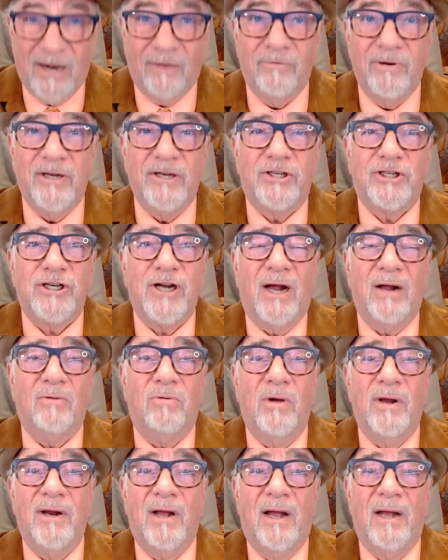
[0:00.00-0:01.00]
I read
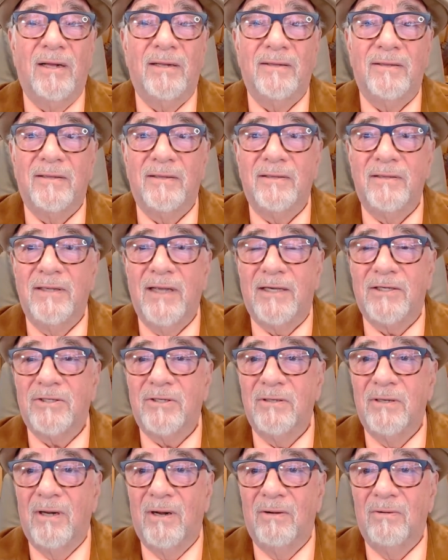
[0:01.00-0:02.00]
Shaquana?
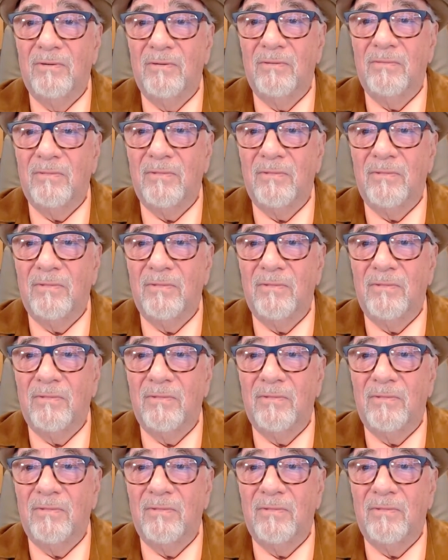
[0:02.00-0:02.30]
Yes or no?